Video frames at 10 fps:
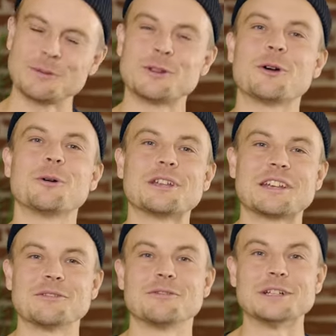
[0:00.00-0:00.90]
even though it
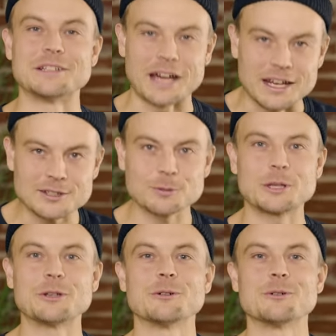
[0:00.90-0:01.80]
can feel nice
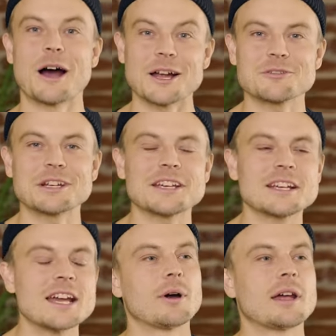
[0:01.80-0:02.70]
when you are
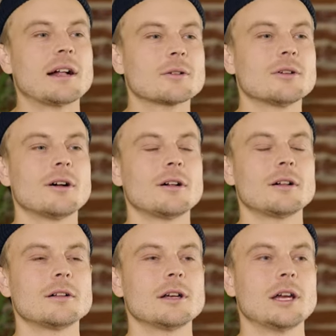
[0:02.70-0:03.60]
drinking. But
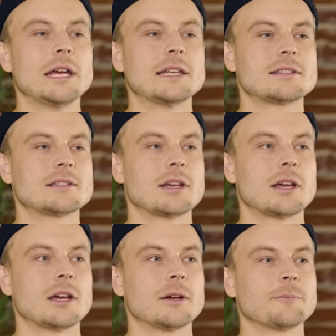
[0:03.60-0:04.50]
alcohol is
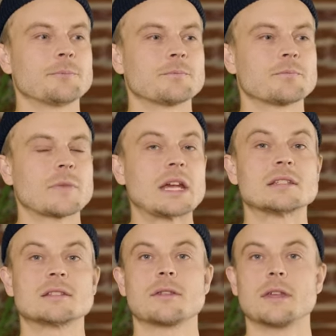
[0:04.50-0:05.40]

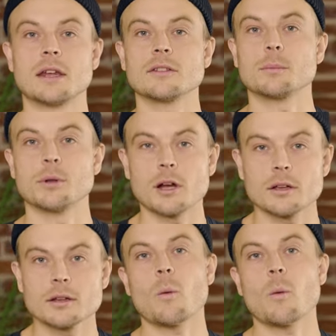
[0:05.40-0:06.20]
thinning the blood.